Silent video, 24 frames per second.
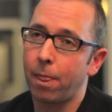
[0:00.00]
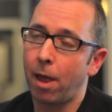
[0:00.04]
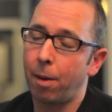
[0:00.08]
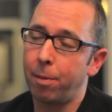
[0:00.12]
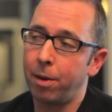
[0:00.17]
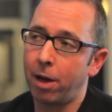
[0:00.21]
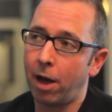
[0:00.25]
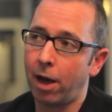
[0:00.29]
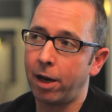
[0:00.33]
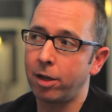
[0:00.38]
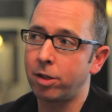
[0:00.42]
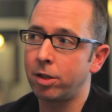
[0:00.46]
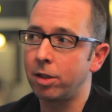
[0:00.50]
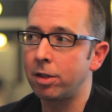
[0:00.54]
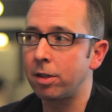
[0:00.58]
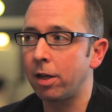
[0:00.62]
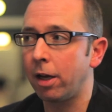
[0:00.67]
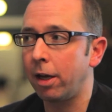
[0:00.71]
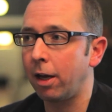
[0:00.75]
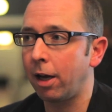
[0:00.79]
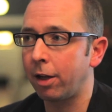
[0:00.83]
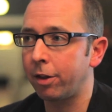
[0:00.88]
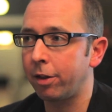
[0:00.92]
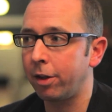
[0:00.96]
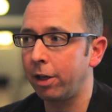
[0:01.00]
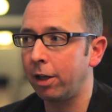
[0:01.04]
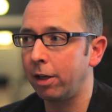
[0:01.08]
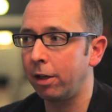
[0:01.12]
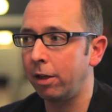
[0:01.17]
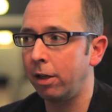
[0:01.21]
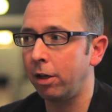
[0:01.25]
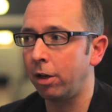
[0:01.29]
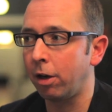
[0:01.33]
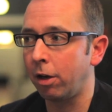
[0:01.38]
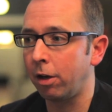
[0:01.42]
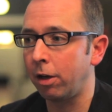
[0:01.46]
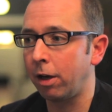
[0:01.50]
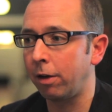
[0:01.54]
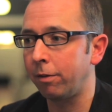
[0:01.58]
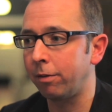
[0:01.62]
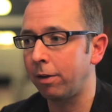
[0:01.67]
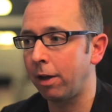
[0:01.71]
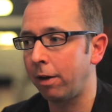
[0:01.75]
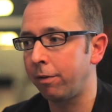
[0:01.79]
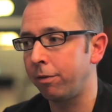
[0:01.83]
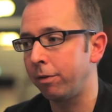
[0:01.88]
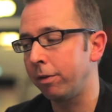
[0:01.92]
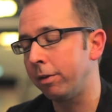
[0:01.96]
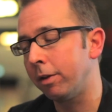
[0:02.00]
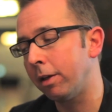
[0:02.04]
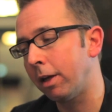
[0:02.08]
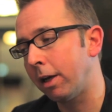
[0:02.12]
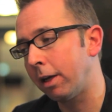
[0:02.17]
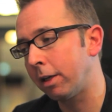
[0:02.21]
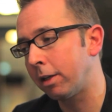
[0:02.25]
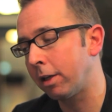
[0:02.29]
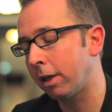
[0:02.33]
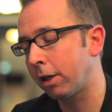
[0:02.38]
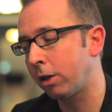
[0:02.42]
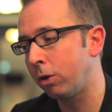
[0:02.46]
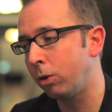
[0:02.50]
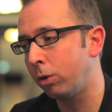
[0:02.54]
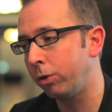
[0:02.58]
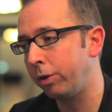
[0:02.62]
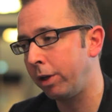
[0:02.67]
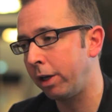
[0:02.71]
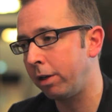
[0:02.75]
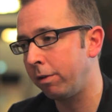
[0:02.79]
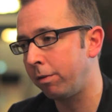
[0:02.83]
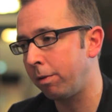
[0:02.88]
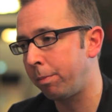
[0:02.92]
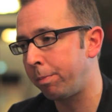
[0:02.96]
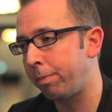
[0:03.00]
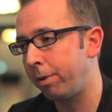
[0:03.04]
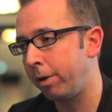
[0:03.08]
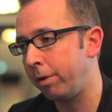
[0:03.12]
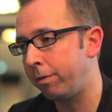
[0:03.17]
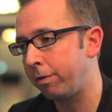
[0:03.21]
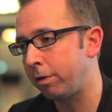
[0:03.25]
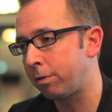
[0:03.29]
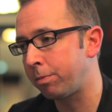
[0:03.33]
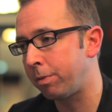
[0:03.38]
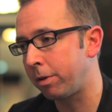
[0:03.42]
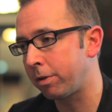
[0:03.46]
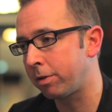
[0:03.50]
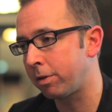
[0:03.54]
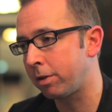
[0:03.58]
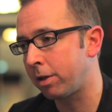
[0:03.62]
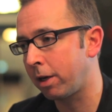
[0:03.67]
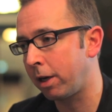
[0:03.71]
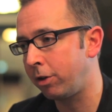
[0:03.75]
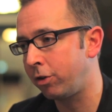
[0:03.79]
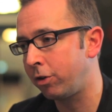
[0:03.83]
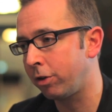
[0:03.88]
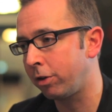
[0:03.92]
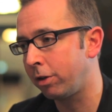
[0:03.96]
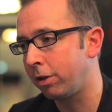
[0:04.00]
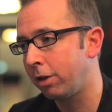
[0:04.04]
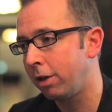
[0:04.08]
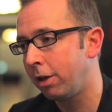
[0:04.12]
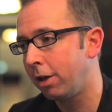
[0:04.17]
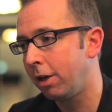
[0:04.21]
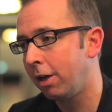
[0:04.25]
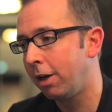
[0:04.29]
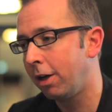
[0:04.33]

I mean, I think, I caught the end of the previous presentation,